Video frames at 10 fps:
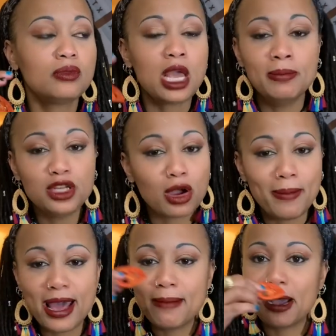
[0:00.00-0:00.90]
we talk
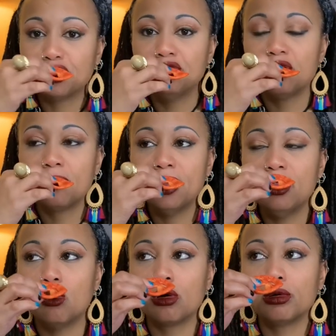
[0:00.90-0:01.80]
bad about you, you know what I mean?
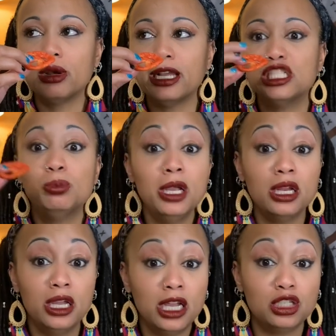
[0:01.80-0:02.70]
Or like speaking
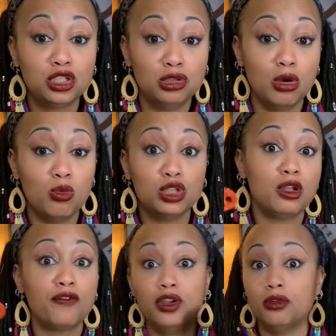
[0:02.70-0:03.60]
against you or wishing
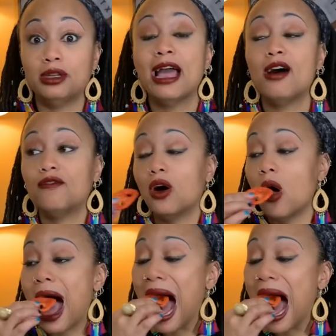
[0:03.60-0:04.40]
for your downfall.